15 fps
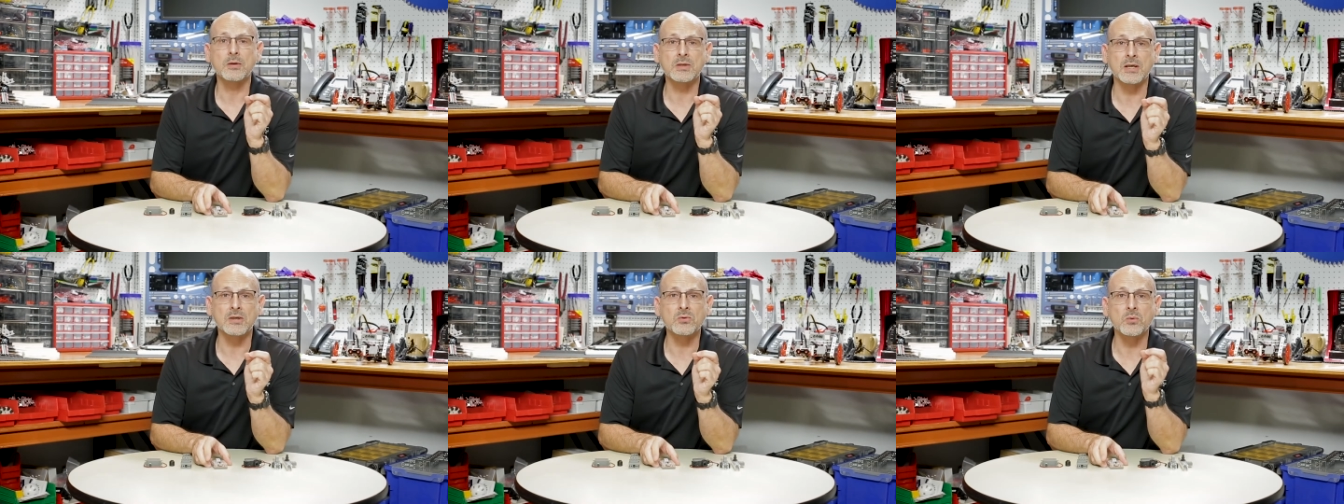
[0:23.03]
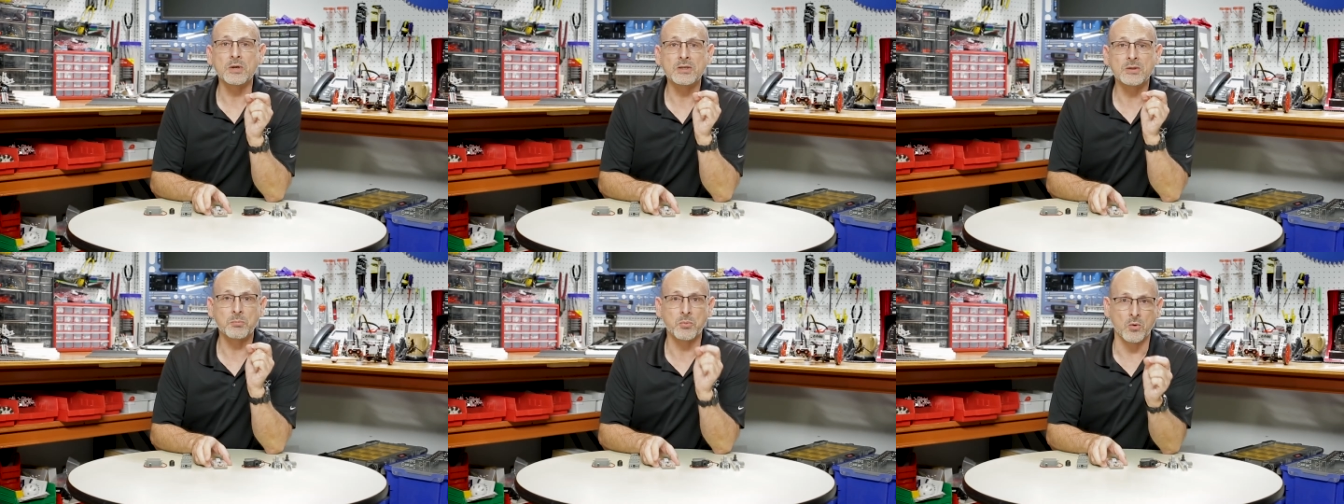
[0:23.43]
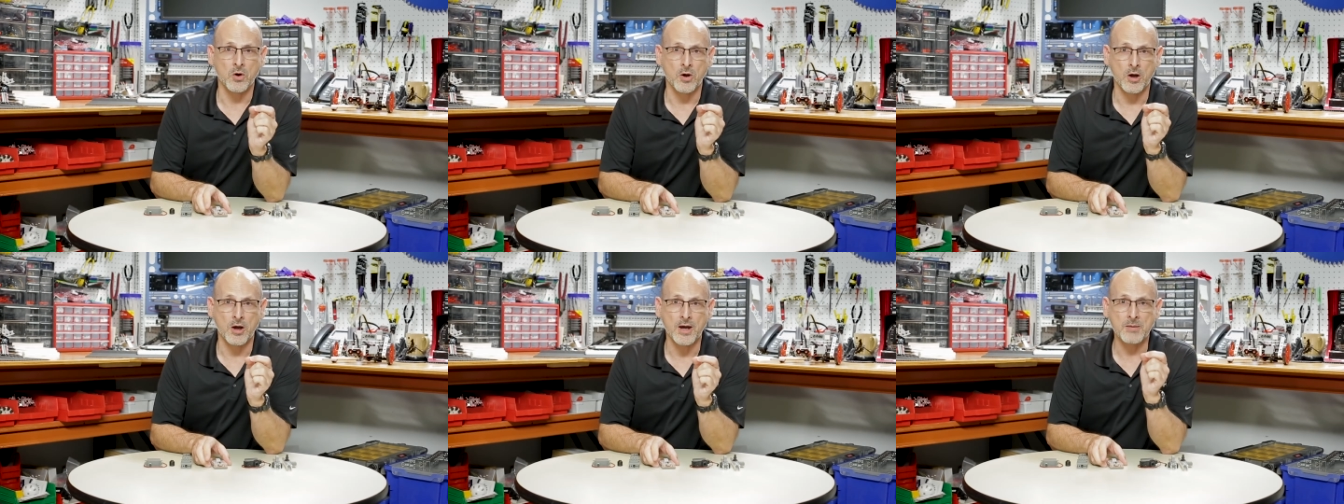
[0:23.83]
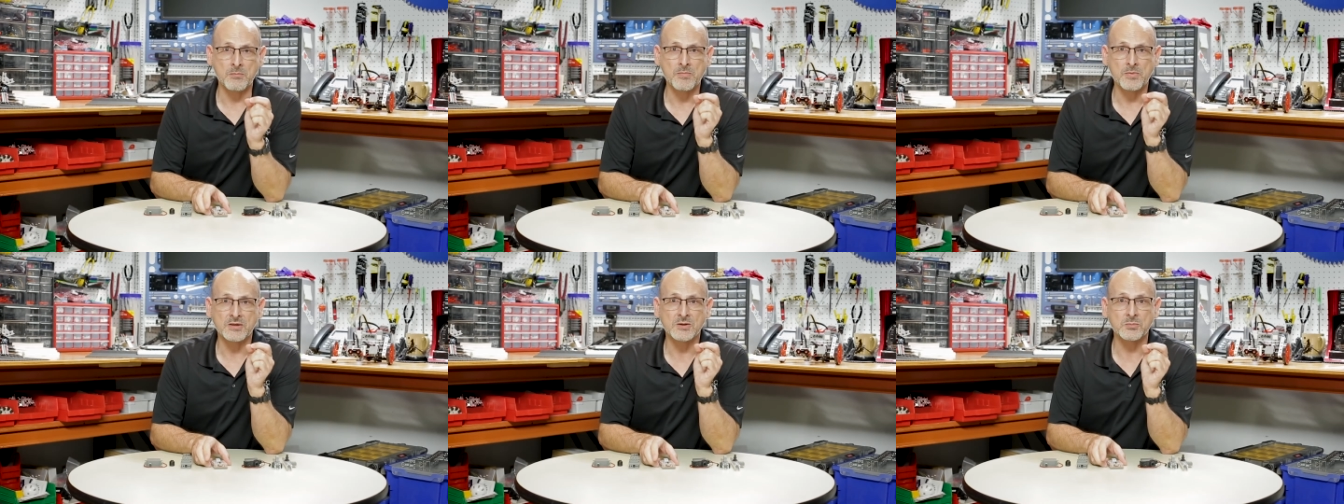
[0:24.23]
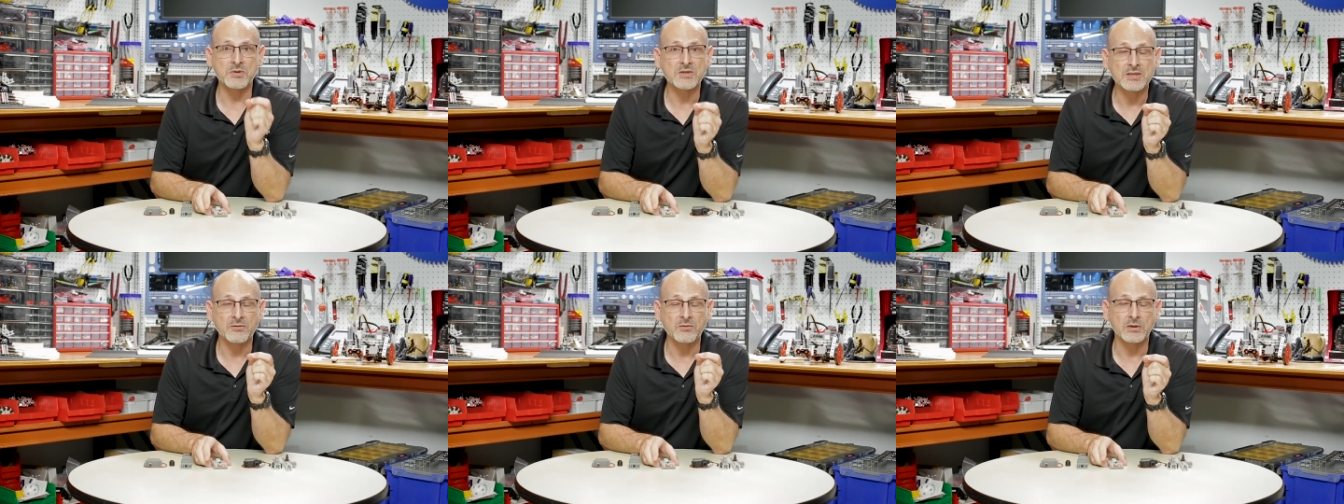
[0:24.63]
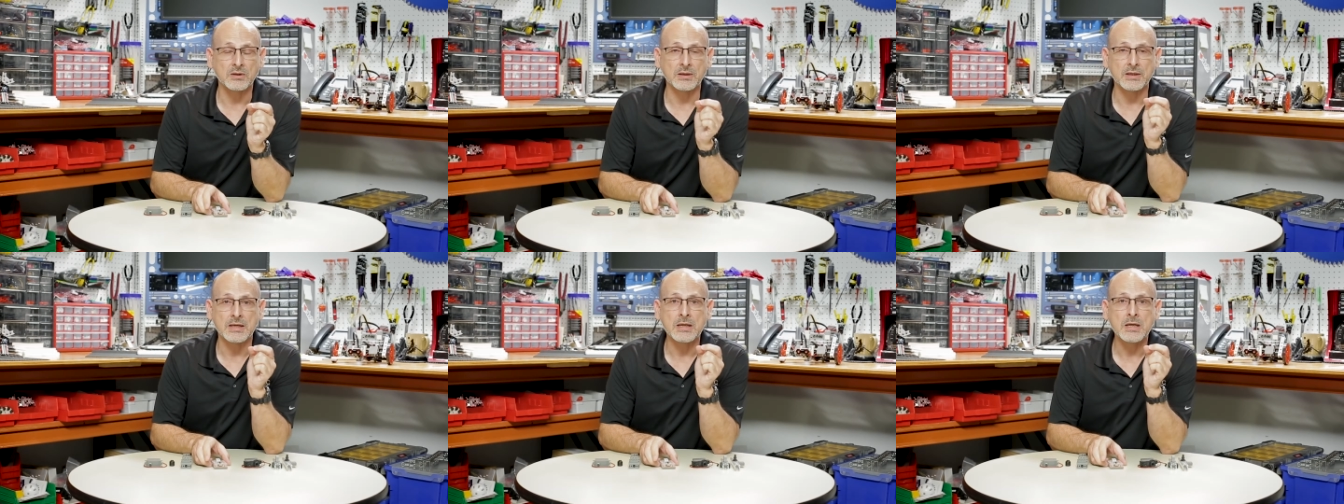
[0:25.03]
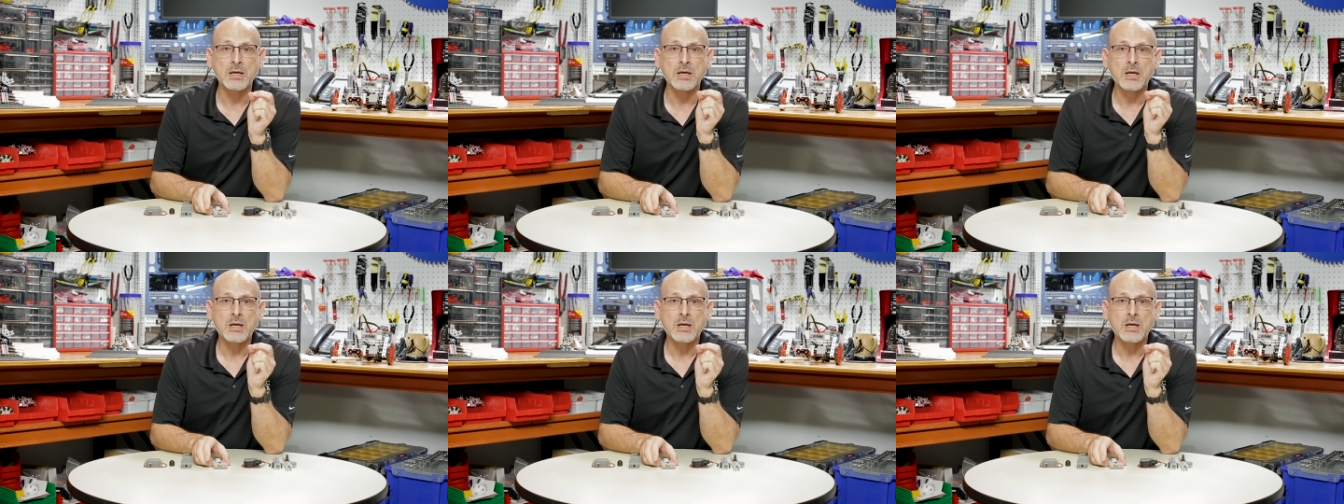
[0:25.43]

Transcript: TETRIX Prime specifically